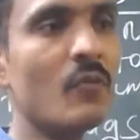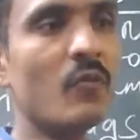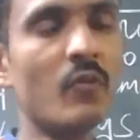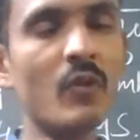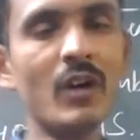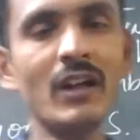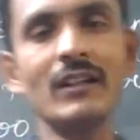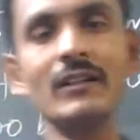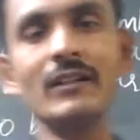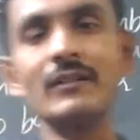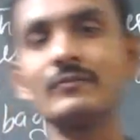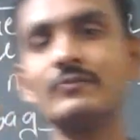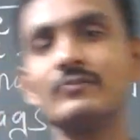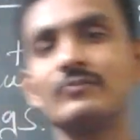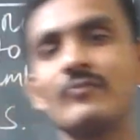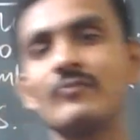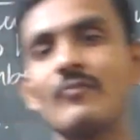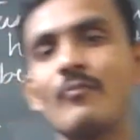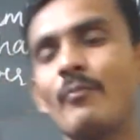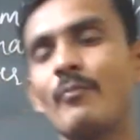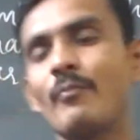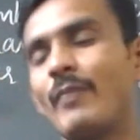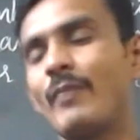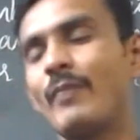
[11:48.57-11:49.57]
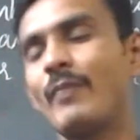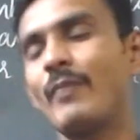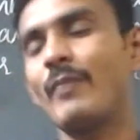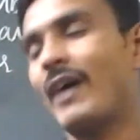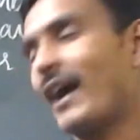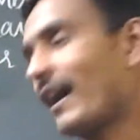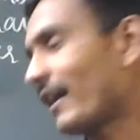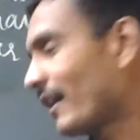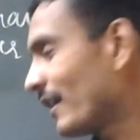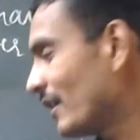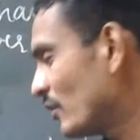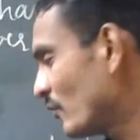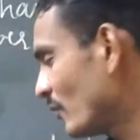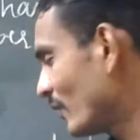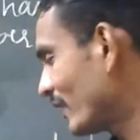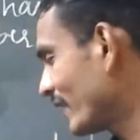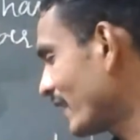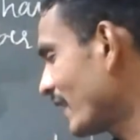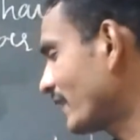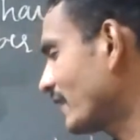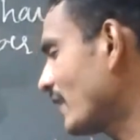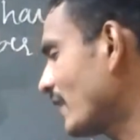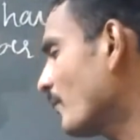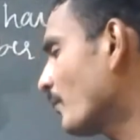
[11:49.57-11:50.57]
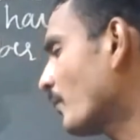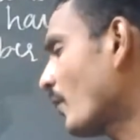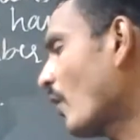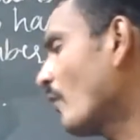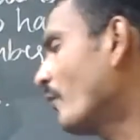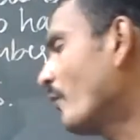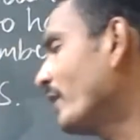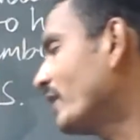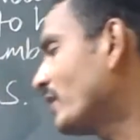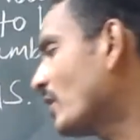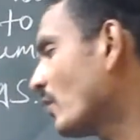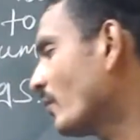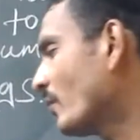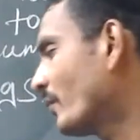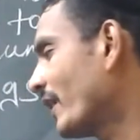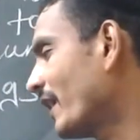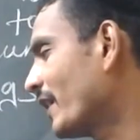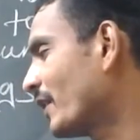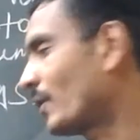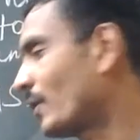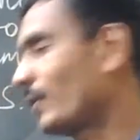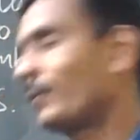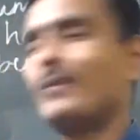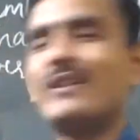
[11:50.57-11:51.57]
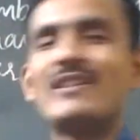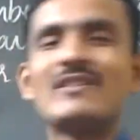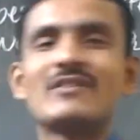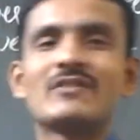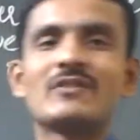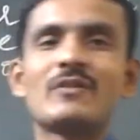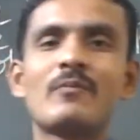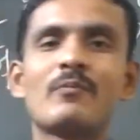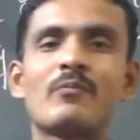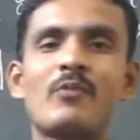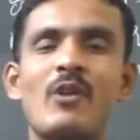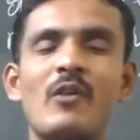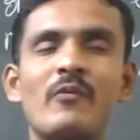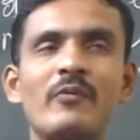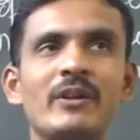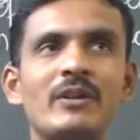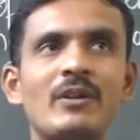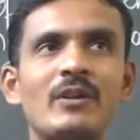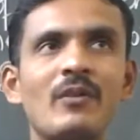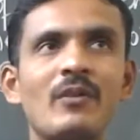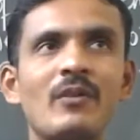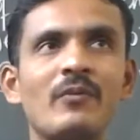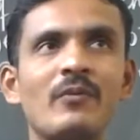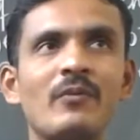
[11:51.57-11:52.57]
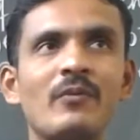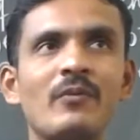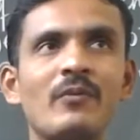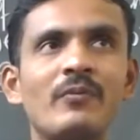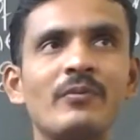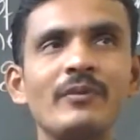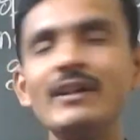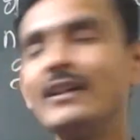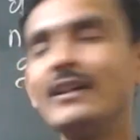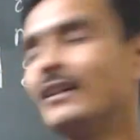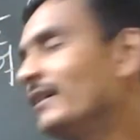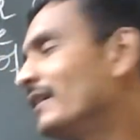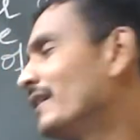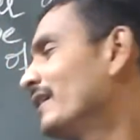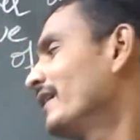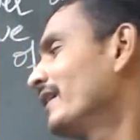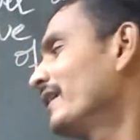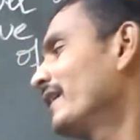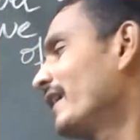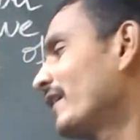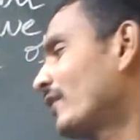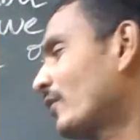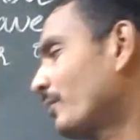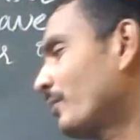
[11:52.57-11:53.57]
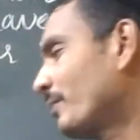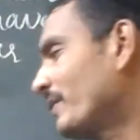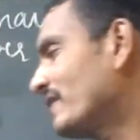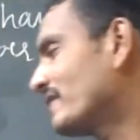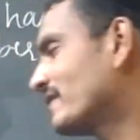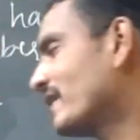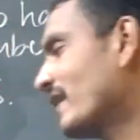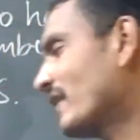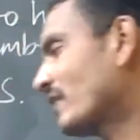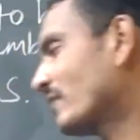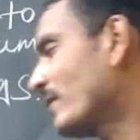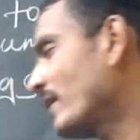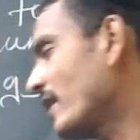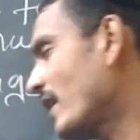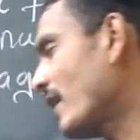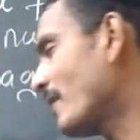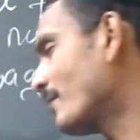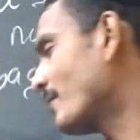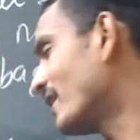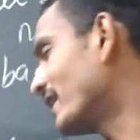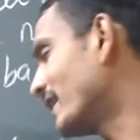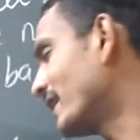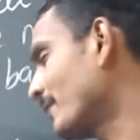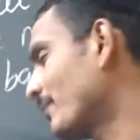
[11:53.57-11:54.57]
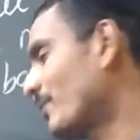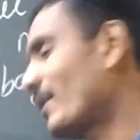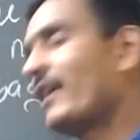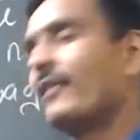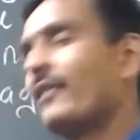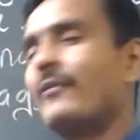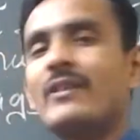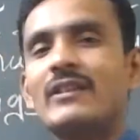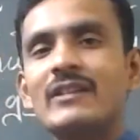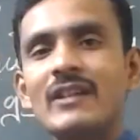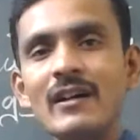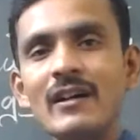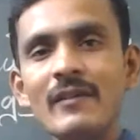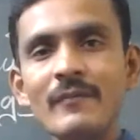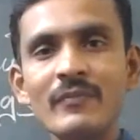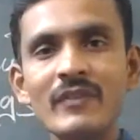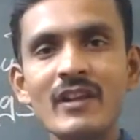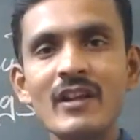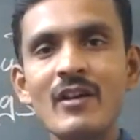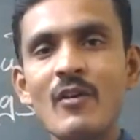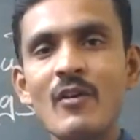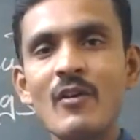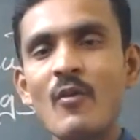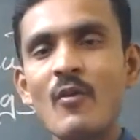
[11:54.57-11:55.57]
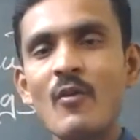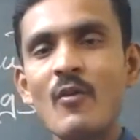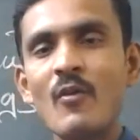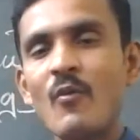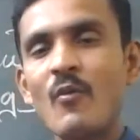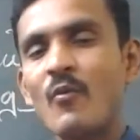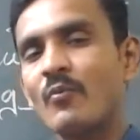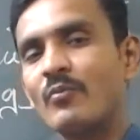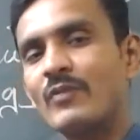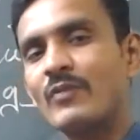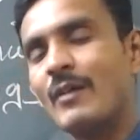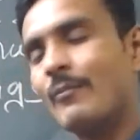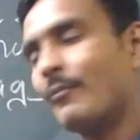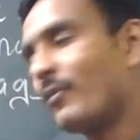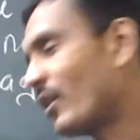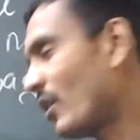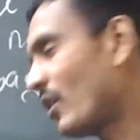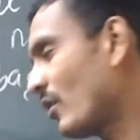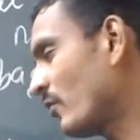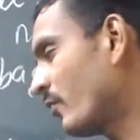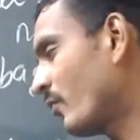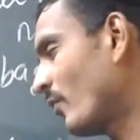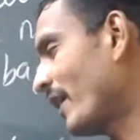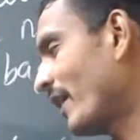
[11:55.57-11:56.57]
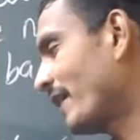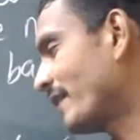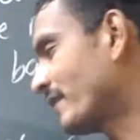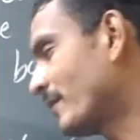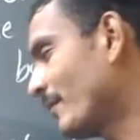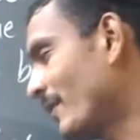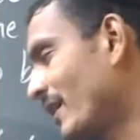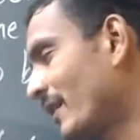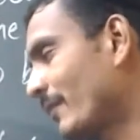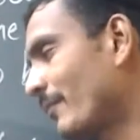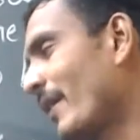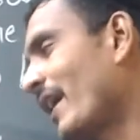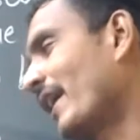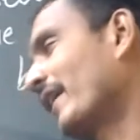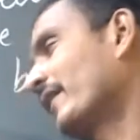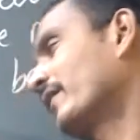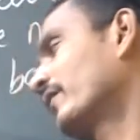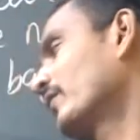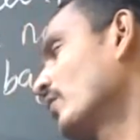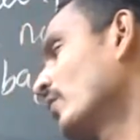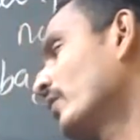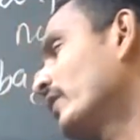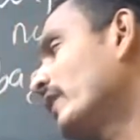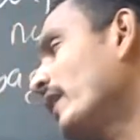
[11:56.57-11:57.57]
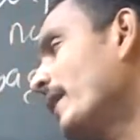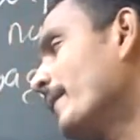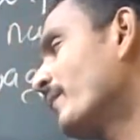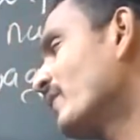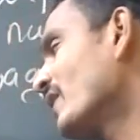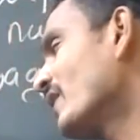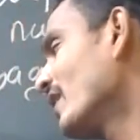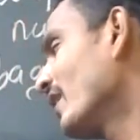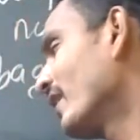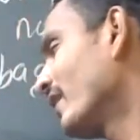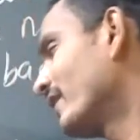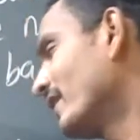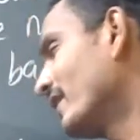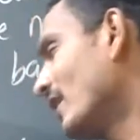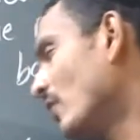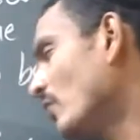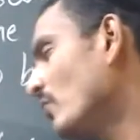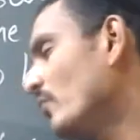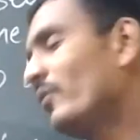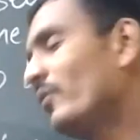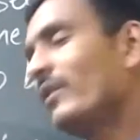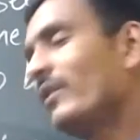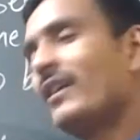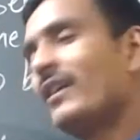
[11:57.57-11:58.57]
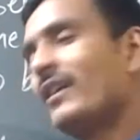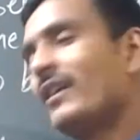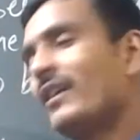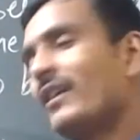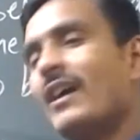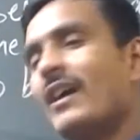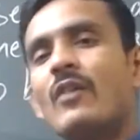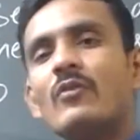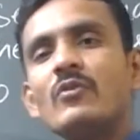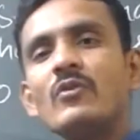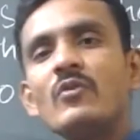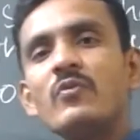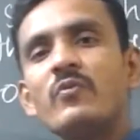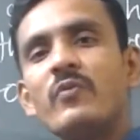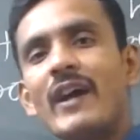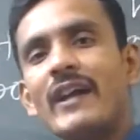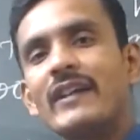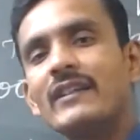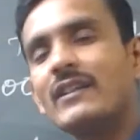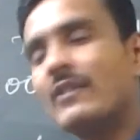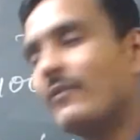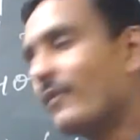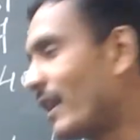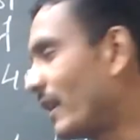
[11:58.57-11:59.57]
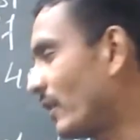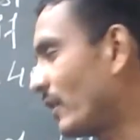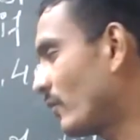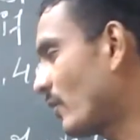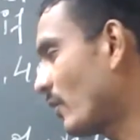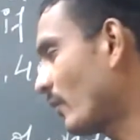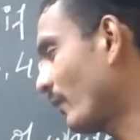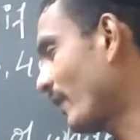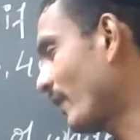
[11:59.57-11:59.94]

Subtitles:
a one bag, you will get a profit of 8 rupees. Profit of 8 rupees. That's why I multiplied with the number of white cement bags. Okay. Now we have to find the value